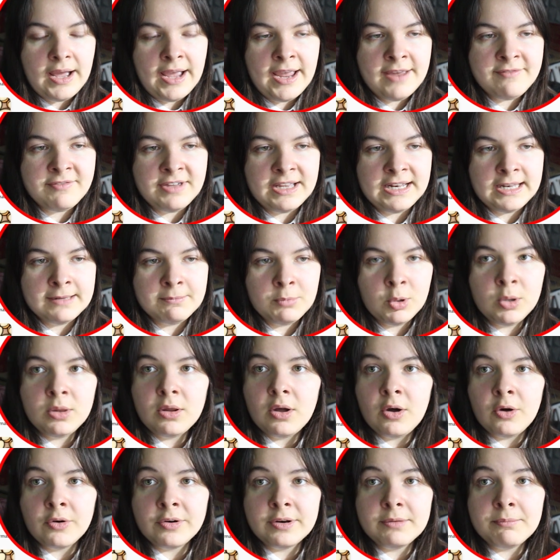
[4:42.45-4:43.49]
available
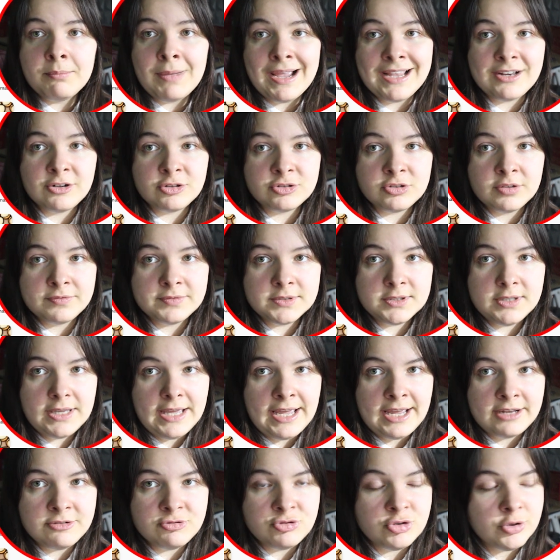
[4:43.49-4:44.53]
on Microsoft
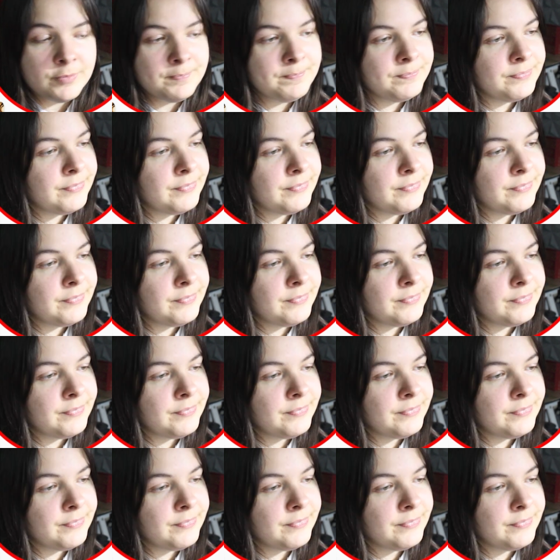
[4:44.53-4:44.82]
Edge.